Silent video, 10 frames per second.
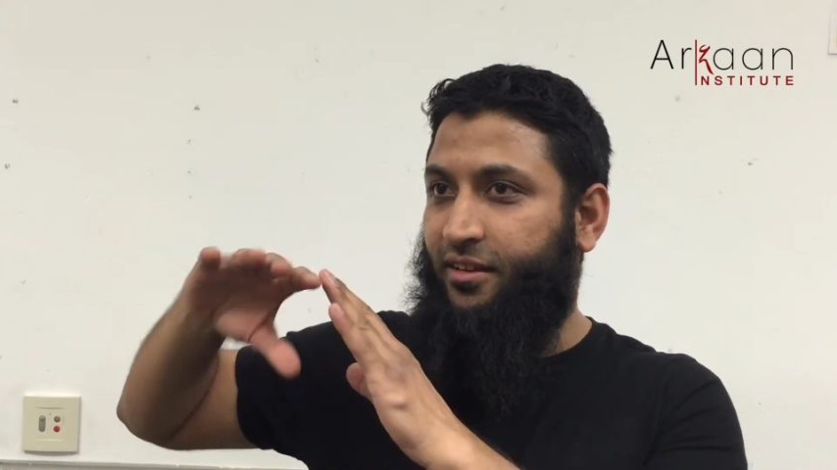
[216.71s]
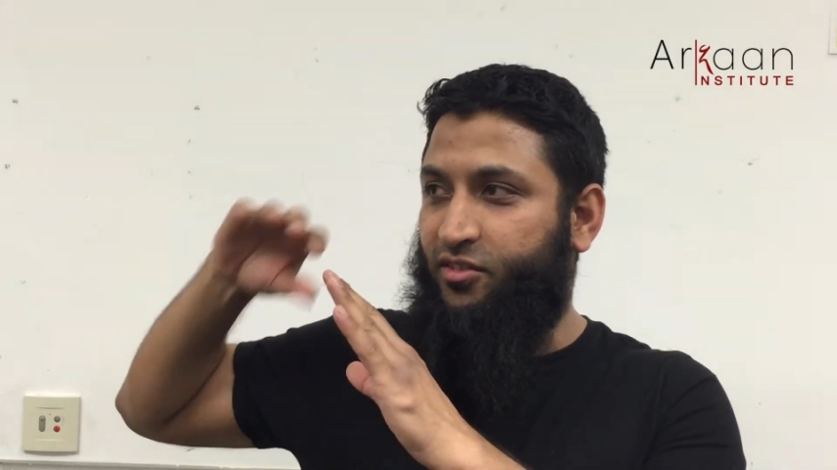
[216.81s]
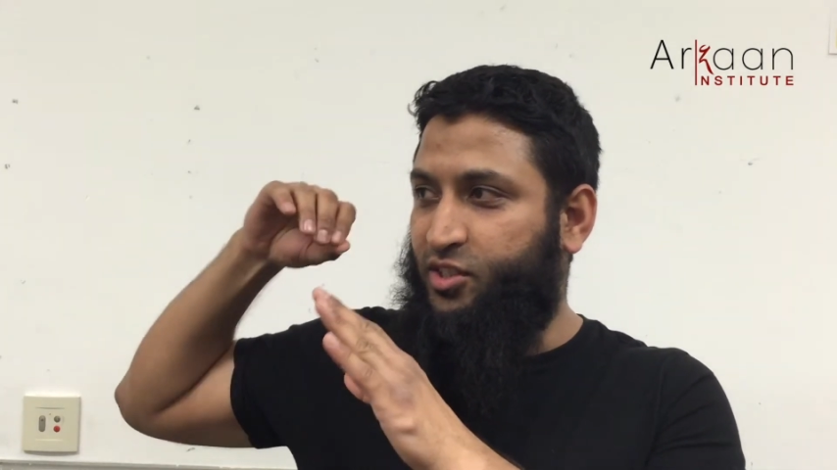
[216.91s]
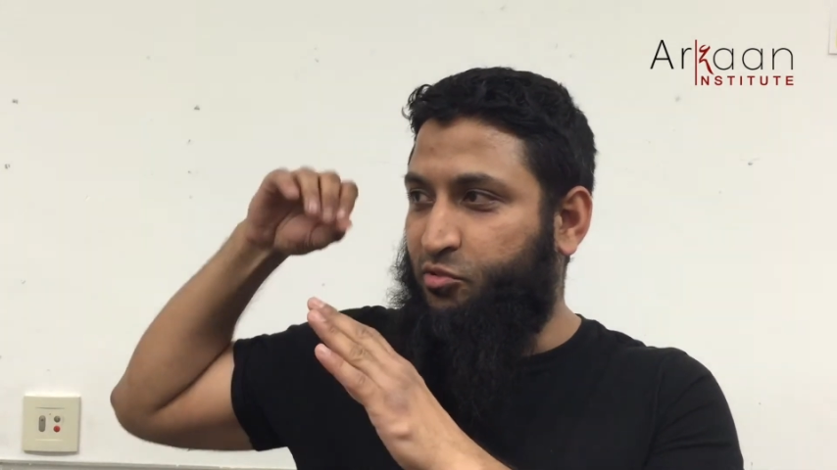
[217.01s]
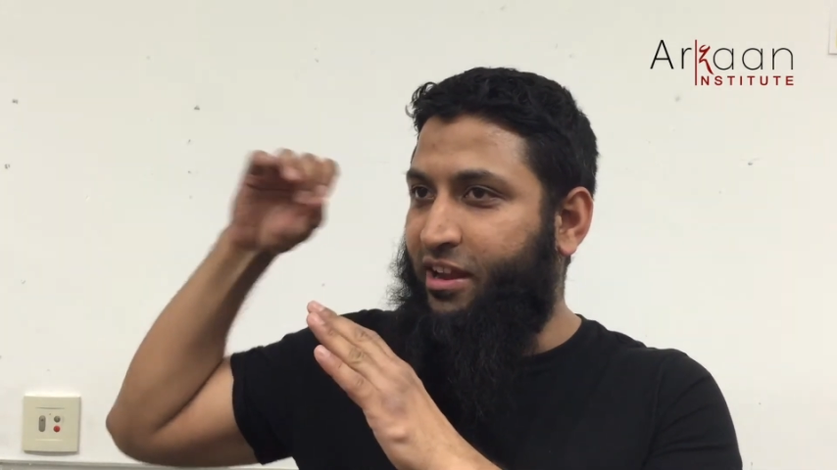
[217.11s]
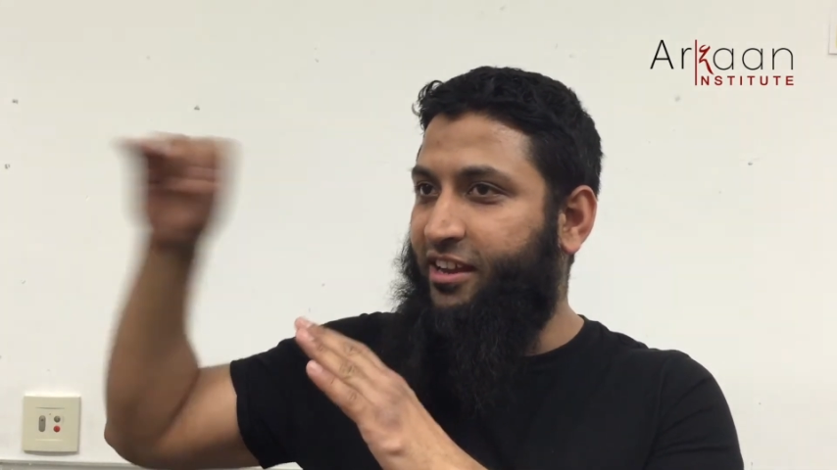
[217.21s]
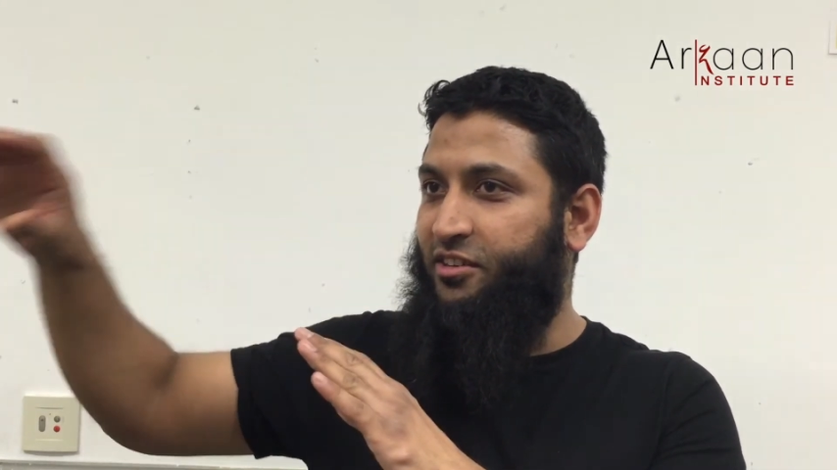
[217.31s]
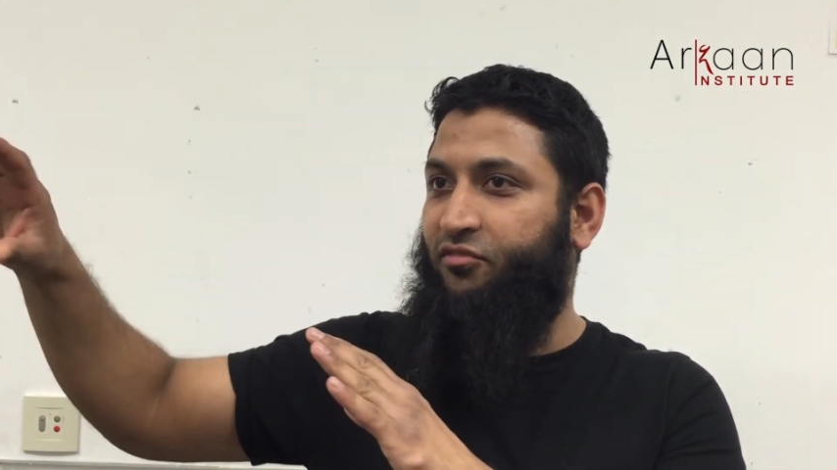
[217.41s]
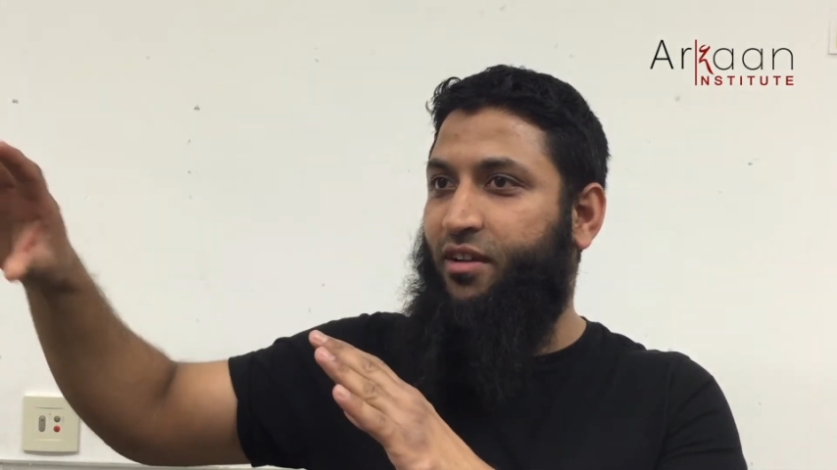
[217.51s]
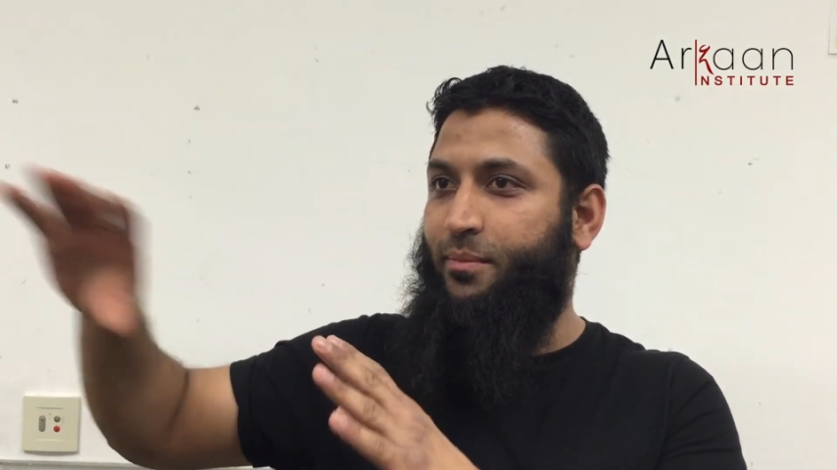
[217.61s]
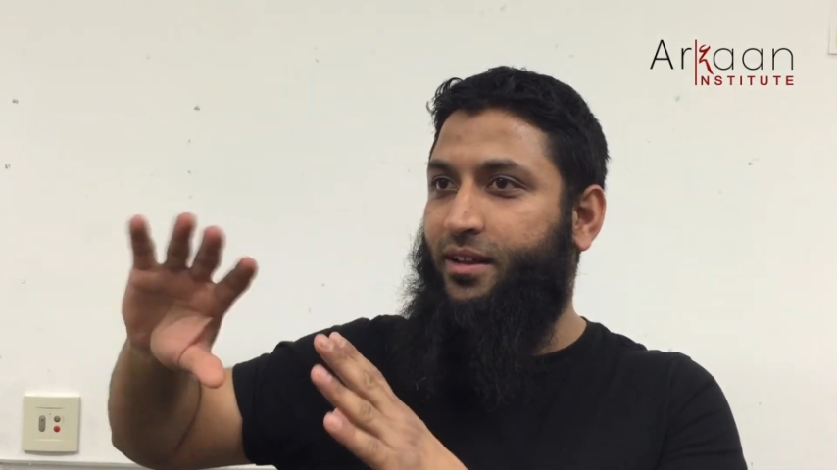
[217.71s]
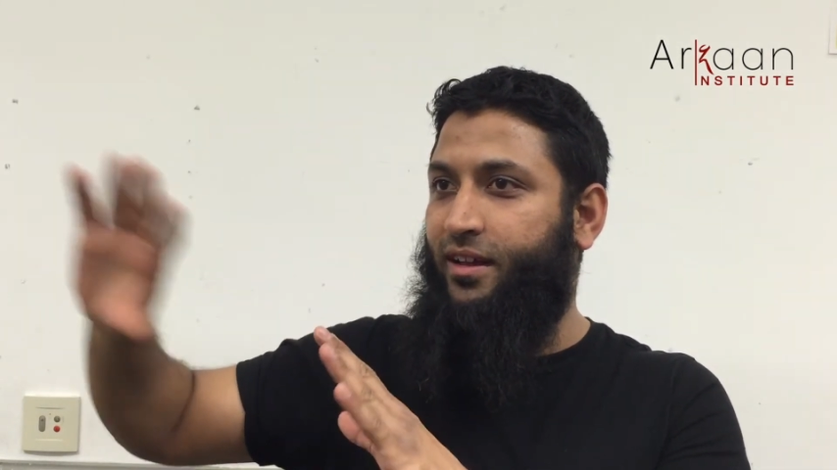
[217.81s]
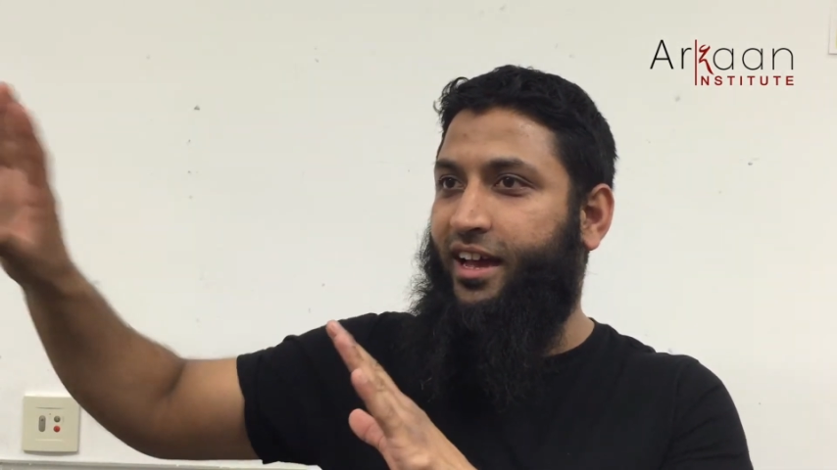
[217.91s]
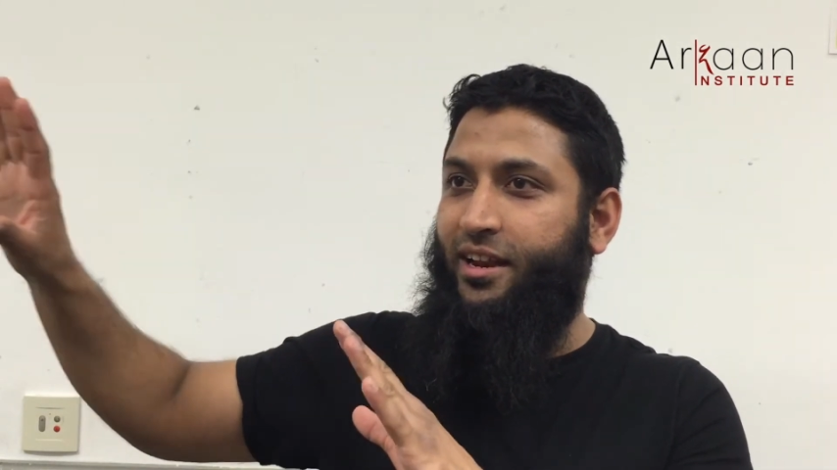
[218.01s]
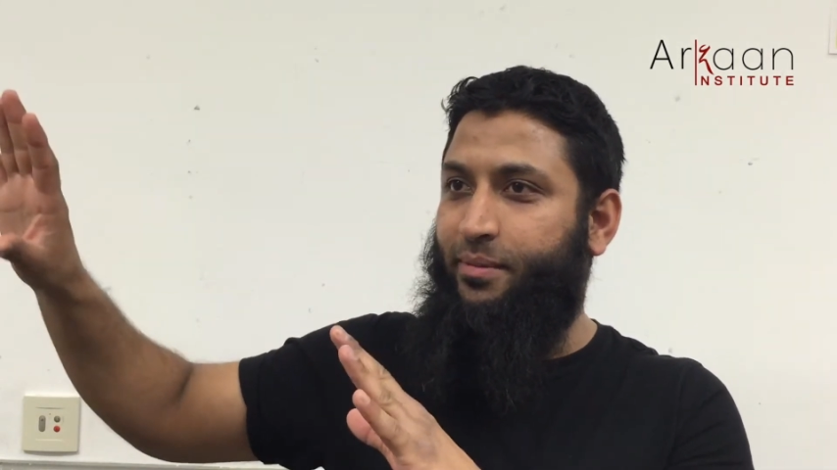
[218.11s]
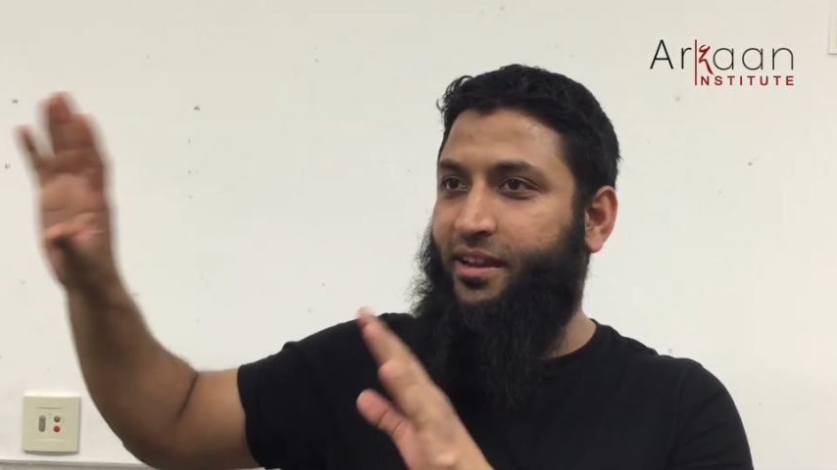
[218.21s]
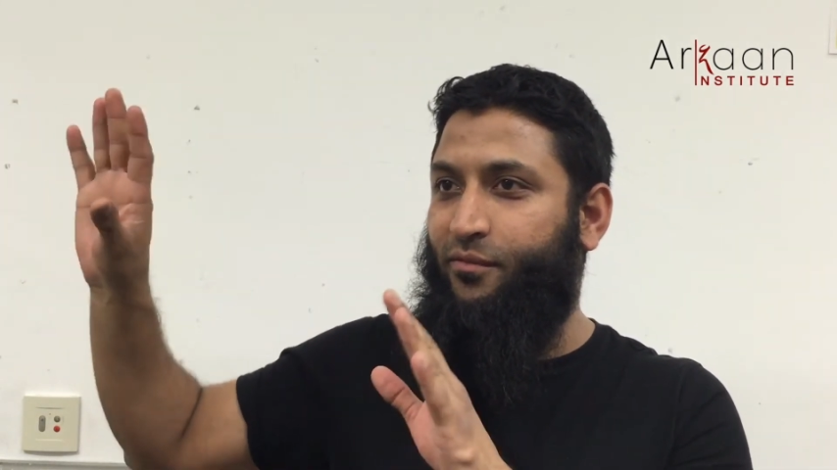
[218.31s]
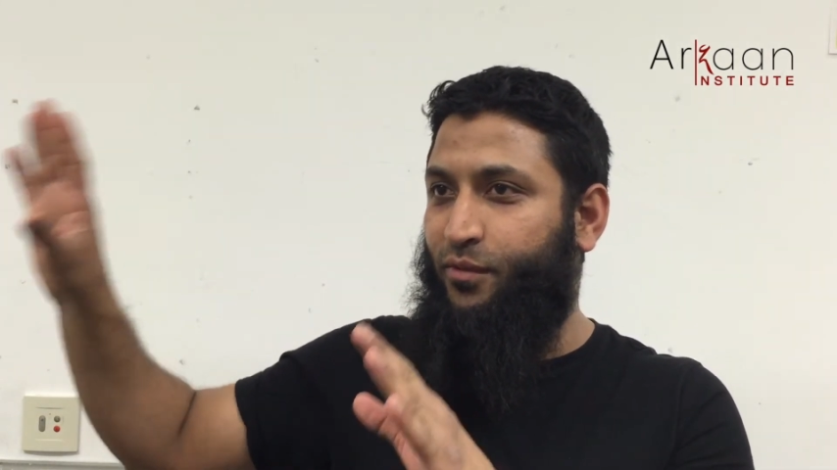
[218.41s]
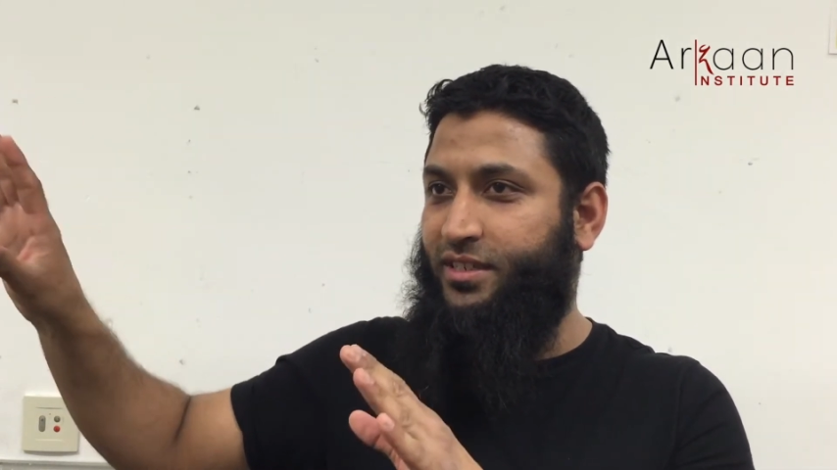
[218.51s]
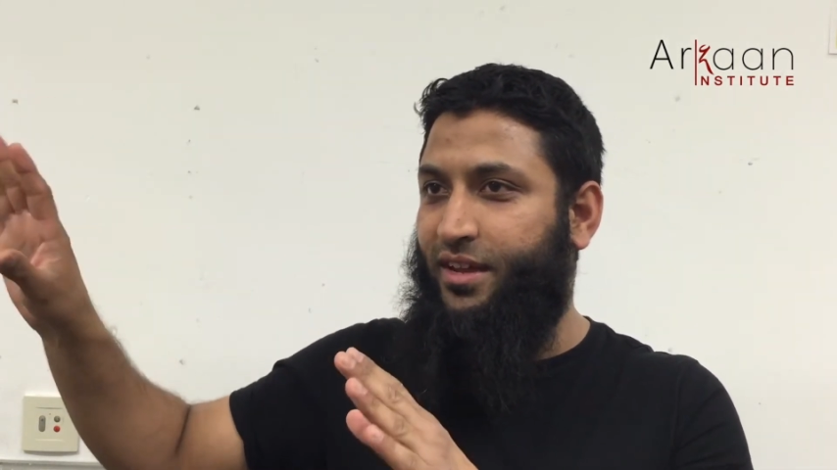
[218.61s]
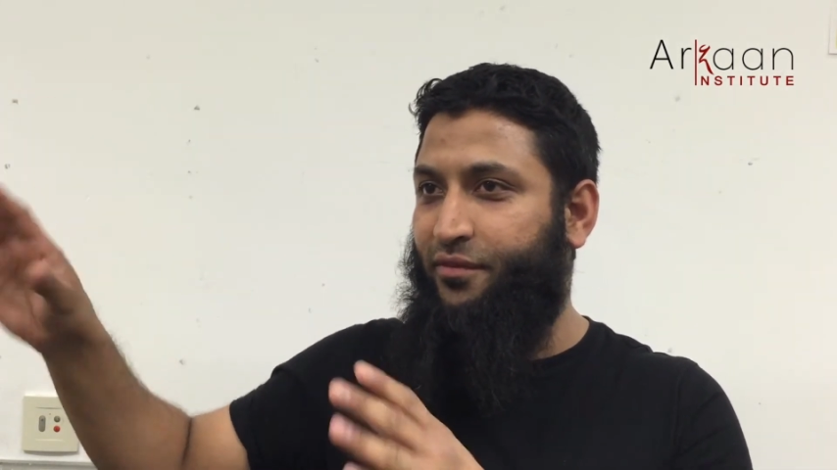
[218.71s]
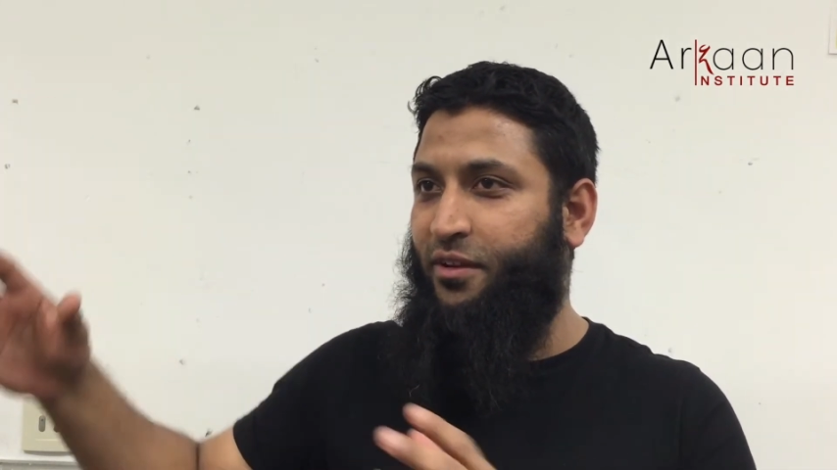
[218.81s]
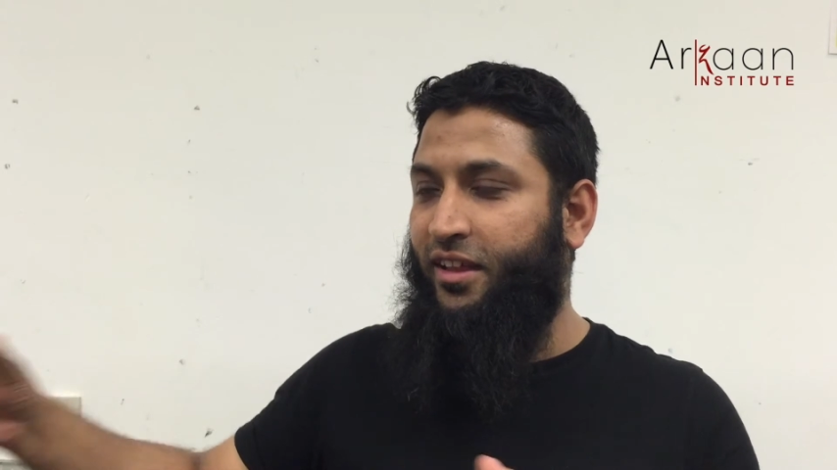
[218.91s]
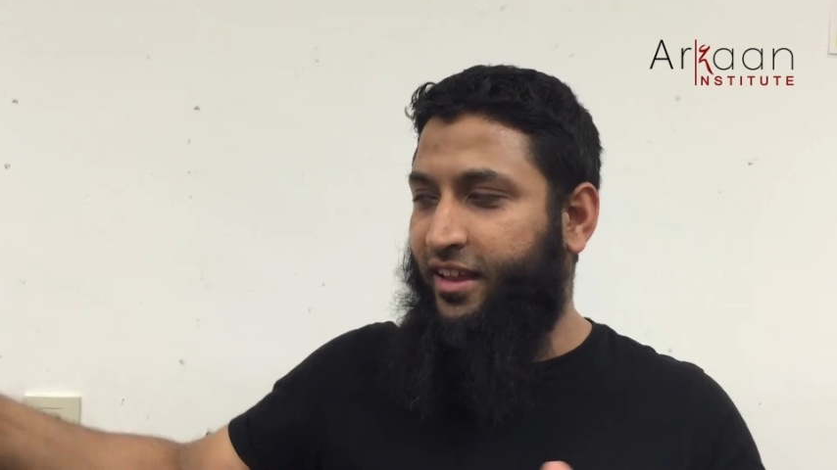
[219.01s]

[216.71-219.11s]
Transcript: straight into grammar, Arabic and whatever,